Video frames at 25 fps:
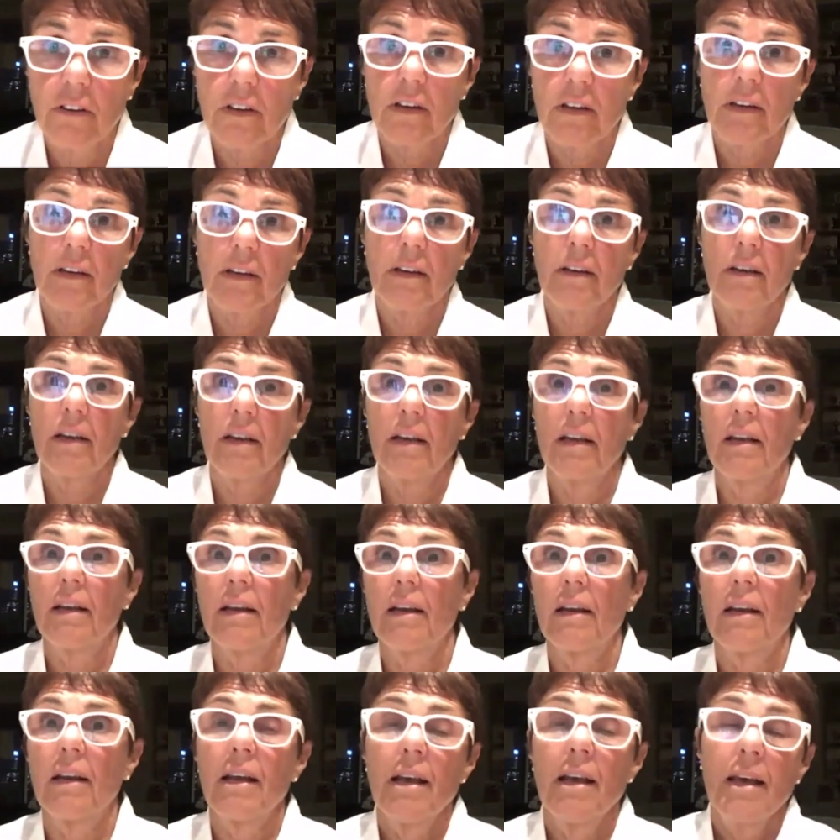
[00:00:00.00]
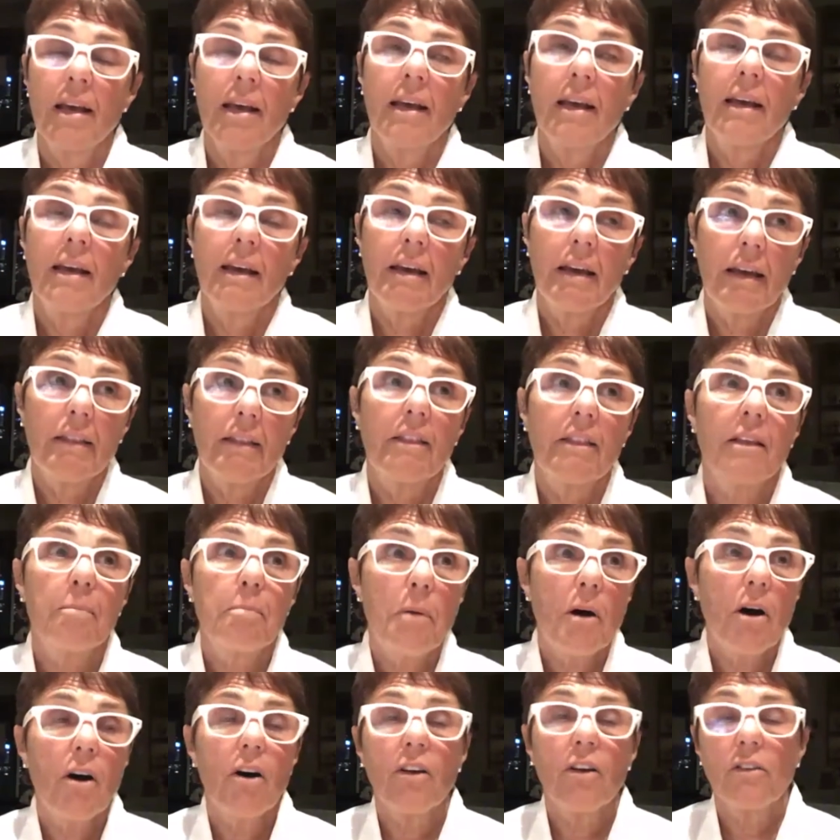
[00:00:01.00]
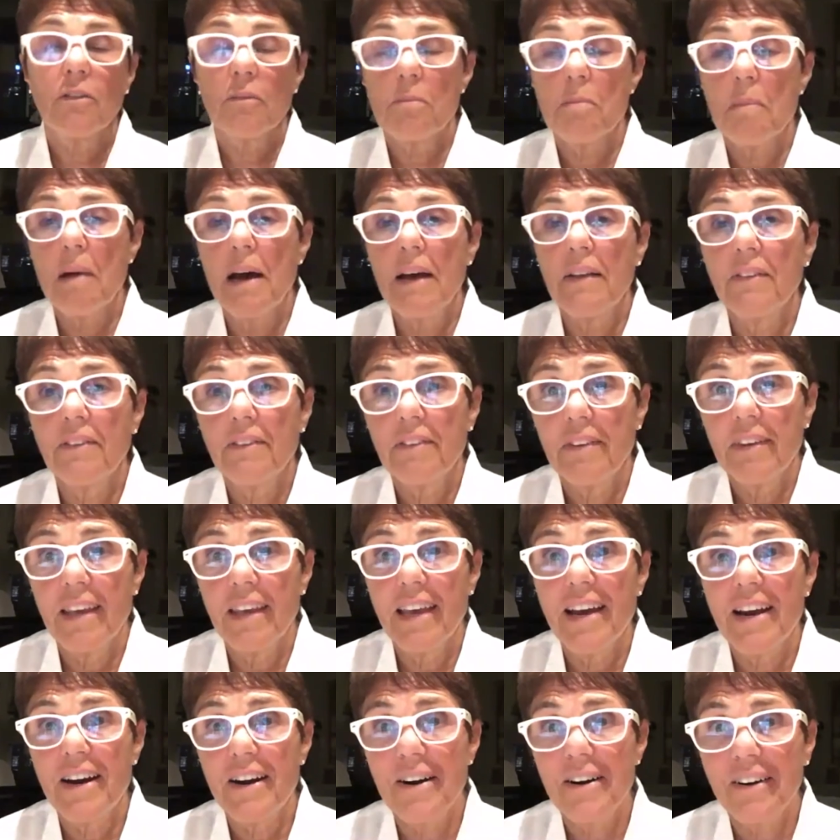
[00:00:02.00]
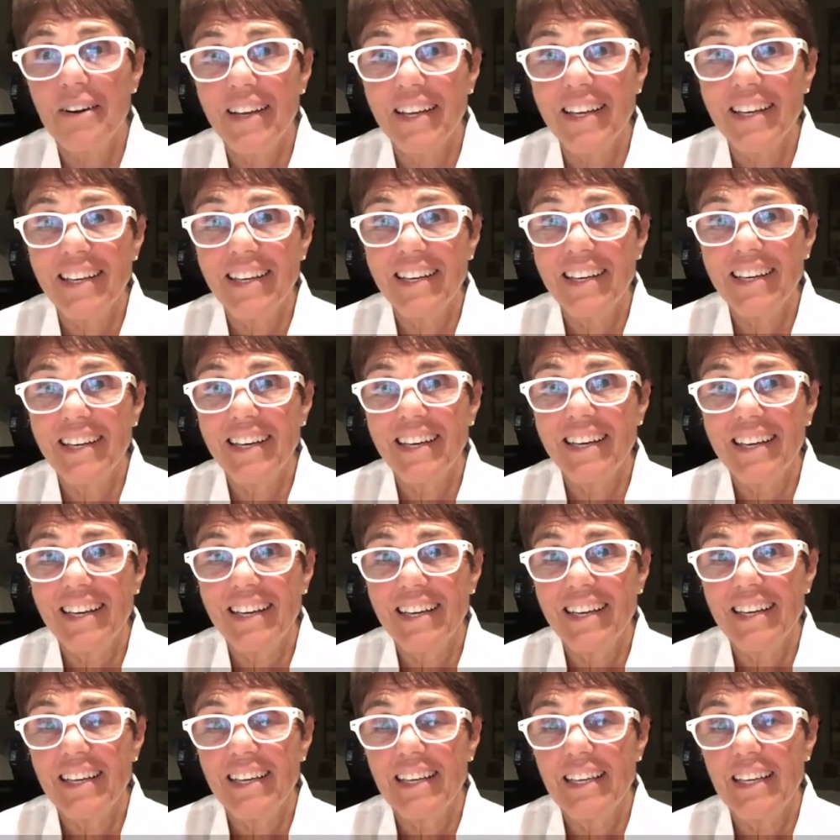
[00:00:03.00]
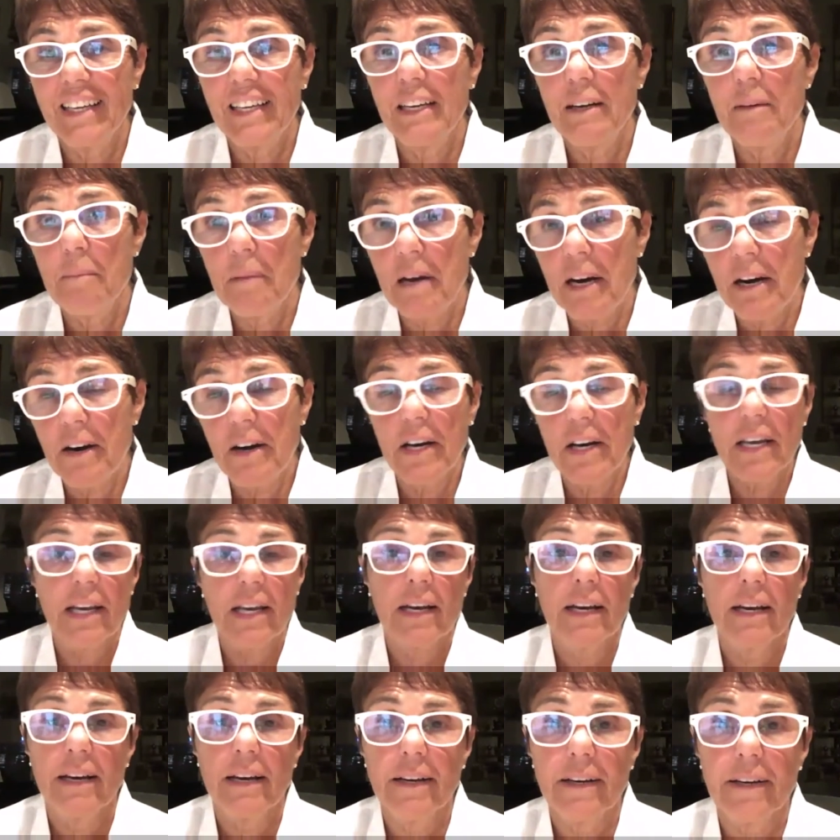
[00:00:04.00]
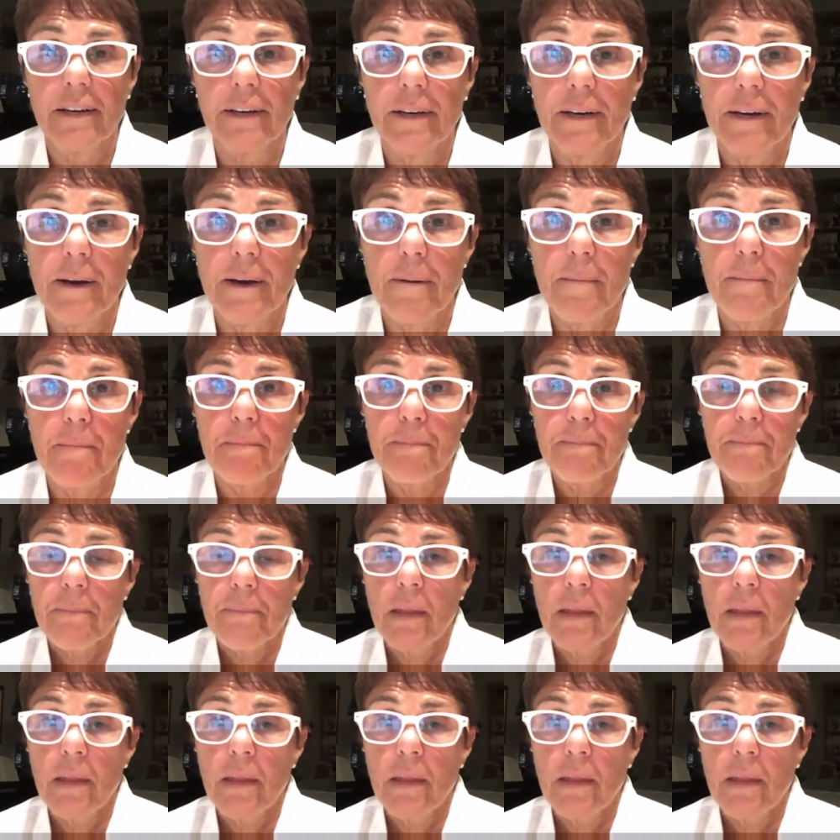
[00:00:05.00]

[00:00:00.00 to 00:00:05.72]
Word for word: And and the past months here in uh, in America, um,